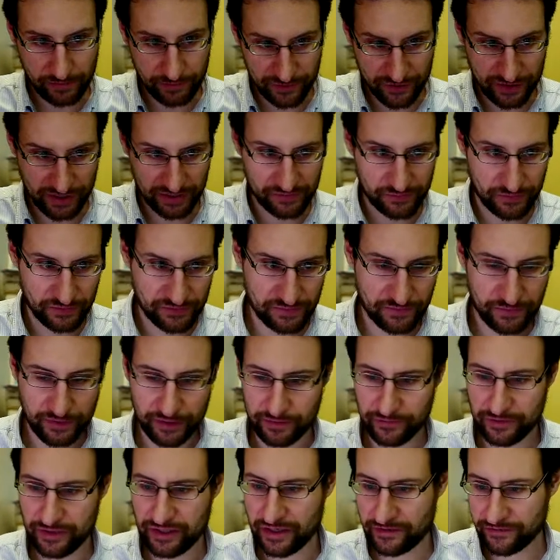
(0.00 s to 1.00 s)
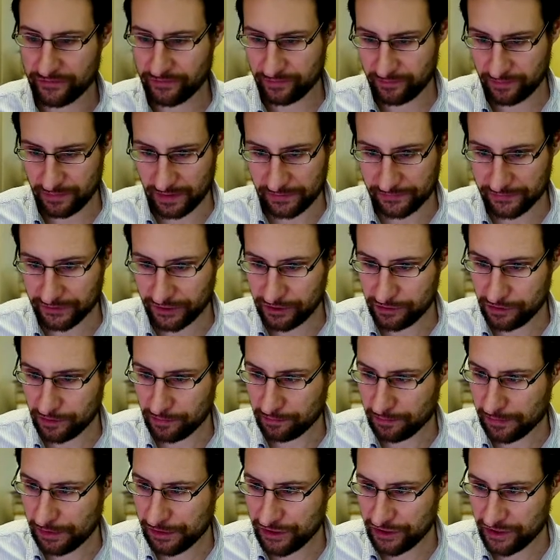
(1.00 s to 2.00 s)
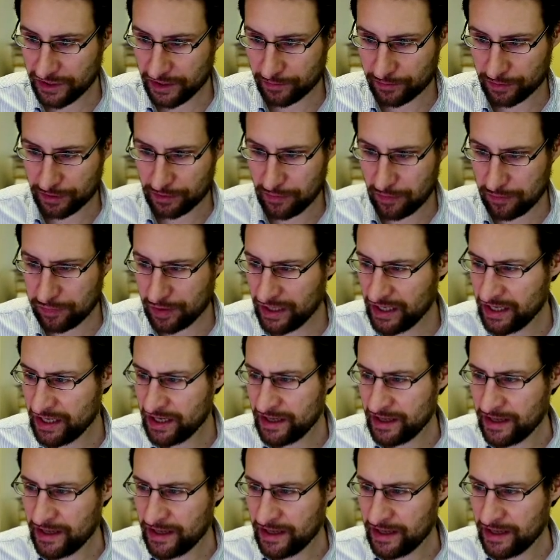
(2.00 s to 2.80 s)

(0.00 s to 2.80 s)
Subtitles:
just for the fun of it, after you're a millionaire probably,